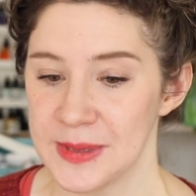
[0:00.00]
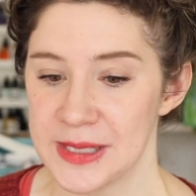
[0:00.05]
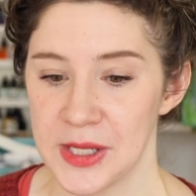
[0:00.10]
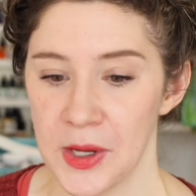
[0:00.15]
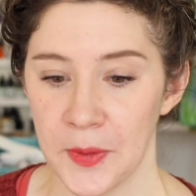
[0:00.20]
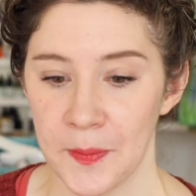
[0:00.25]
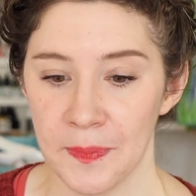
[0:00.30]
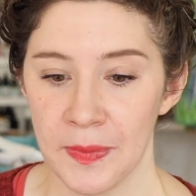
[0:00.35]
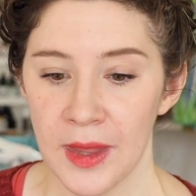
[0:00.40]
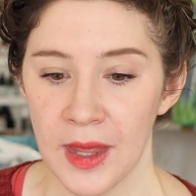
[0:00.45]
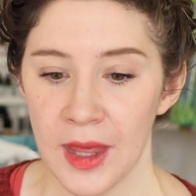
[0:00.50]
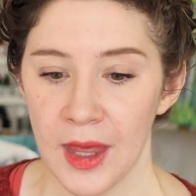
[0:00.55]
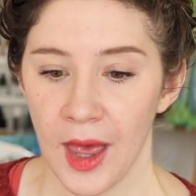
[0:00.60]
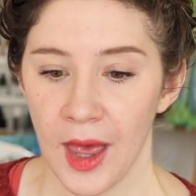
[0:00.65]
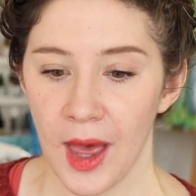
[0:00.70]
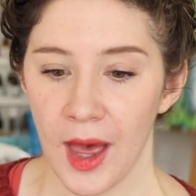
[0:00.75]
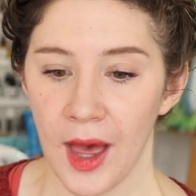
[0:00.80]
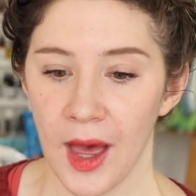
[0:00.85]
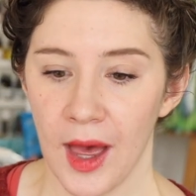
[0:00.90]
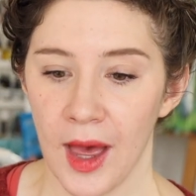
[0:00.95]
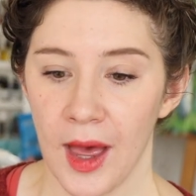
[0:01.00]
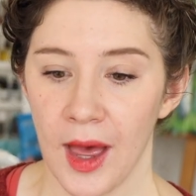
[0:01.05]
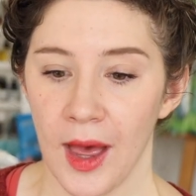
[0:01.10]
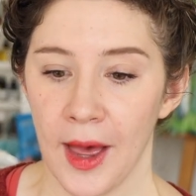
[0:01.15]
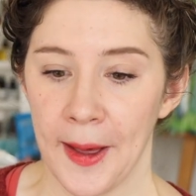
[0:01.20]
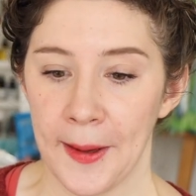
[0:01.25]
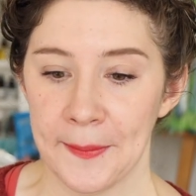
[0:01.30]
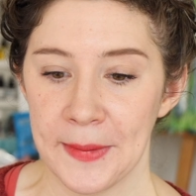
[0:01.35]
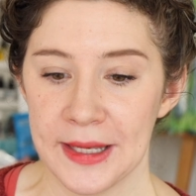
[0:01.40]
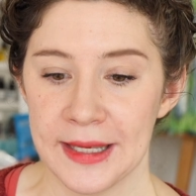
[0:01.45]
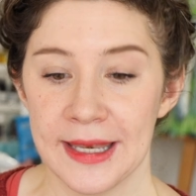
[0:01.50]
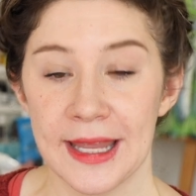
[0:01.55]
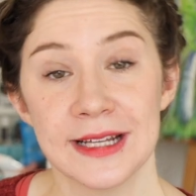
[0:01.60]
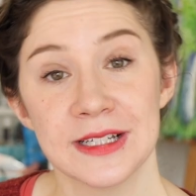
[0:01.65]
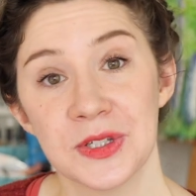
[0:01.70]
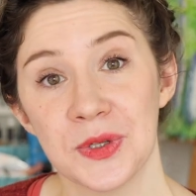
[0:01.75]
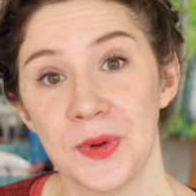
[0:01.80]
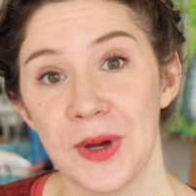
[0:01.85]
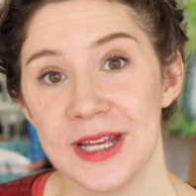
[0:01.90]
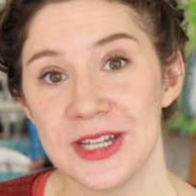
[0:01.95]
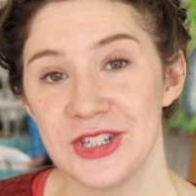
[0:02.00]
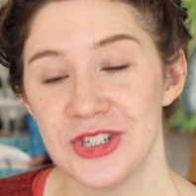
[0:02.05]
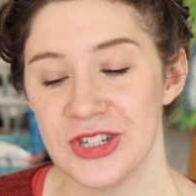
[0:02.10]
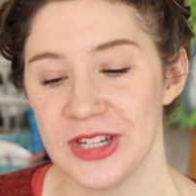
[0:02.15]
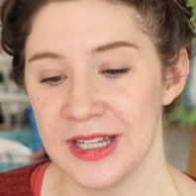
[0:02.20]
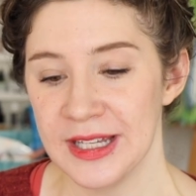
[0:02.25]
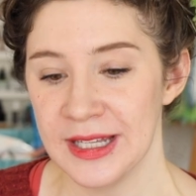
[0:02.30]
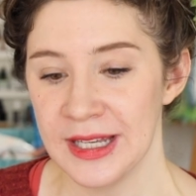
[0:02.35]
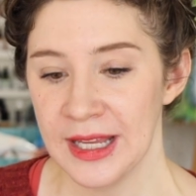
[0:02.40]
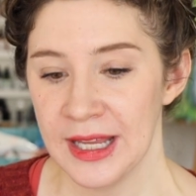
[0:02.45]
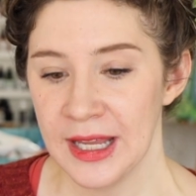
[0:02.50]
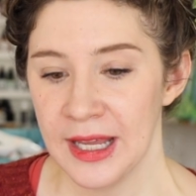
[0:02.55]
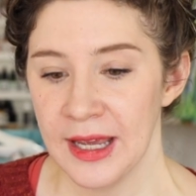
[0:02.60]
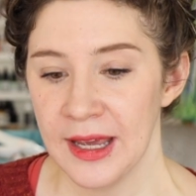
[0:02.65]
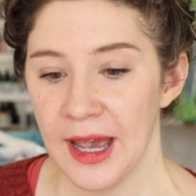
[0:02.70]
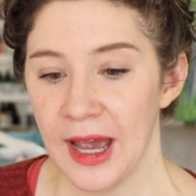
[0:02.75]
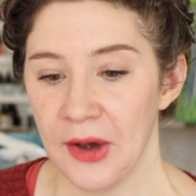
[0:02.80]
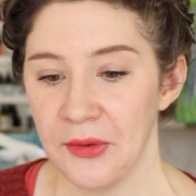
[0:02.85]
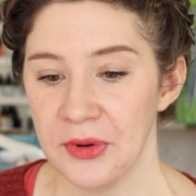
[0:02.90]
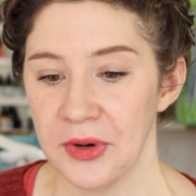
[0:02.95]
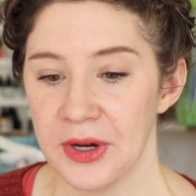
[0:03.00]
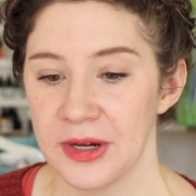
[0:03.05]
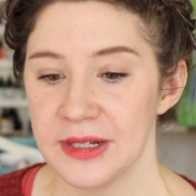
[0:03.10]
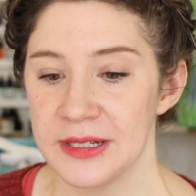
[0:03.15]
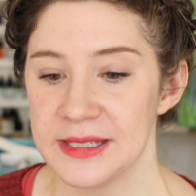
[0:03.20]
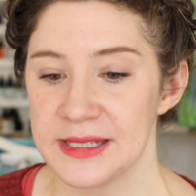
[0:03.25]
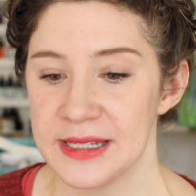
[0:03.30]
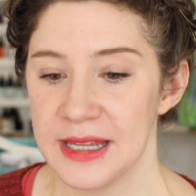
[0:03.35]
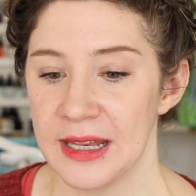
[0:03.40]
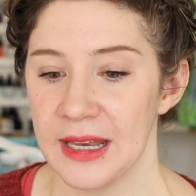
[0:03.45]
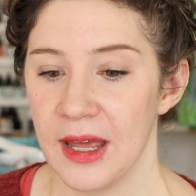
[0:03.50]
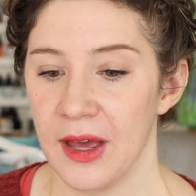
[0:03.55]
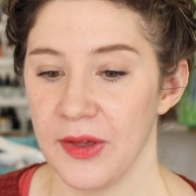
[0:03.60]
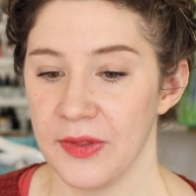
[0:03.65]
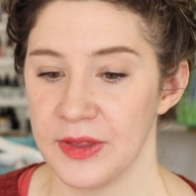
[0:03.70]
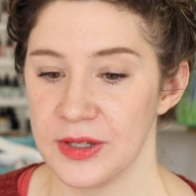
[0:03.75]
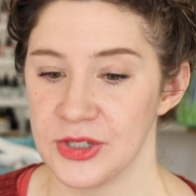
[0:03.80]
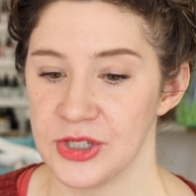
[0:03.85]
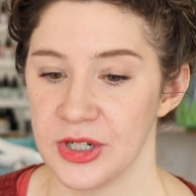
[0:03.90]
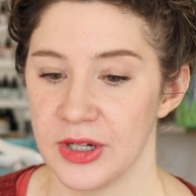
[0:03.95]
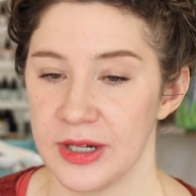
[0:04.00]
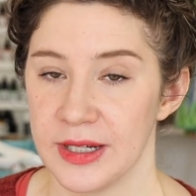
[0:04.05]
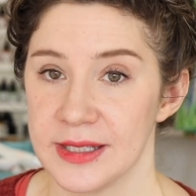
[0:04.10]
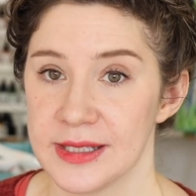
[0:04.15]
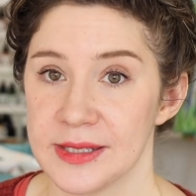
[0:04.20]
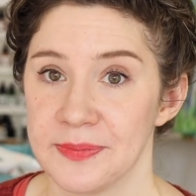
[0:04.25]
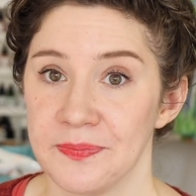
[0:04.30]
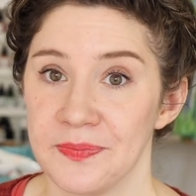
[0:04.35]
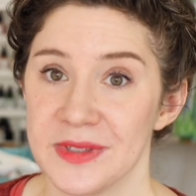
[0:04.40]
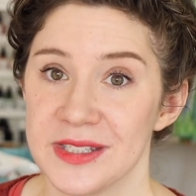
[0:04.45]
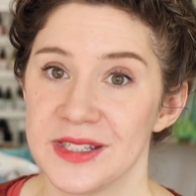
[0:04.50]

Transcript: So um, next question, how do artists get health insurance?